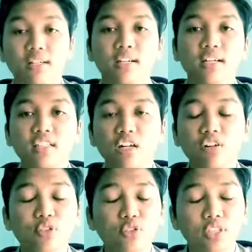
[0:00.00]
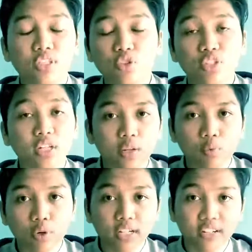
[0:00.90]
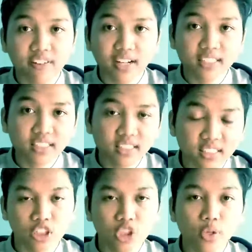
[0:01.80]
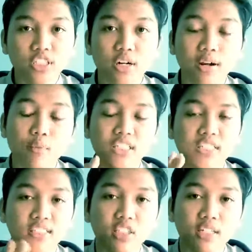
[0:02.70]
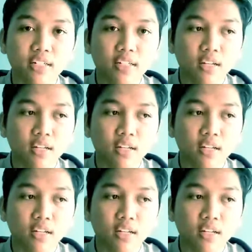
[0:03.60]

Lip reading: Instead of using social networking devices to interact with the student,